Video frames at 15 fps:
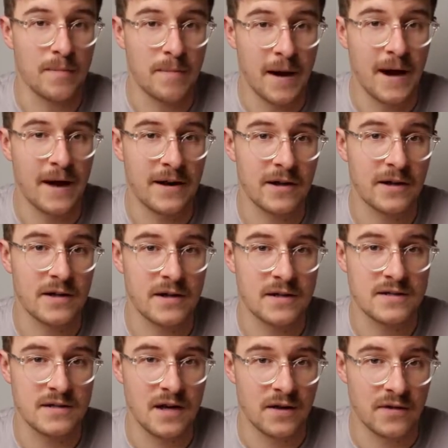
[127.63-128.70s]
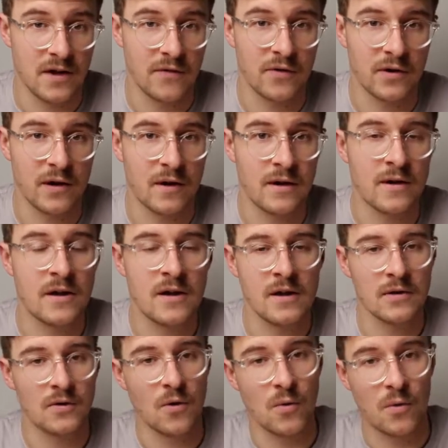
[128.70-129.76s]
partner in South Africa
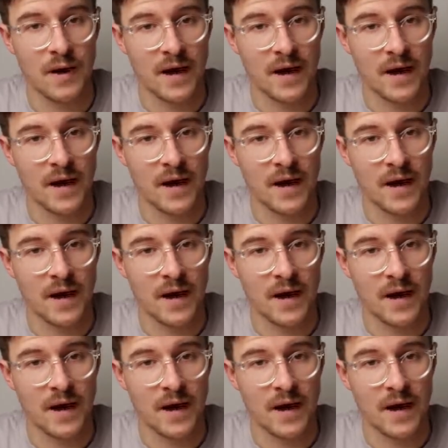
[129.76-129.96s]
called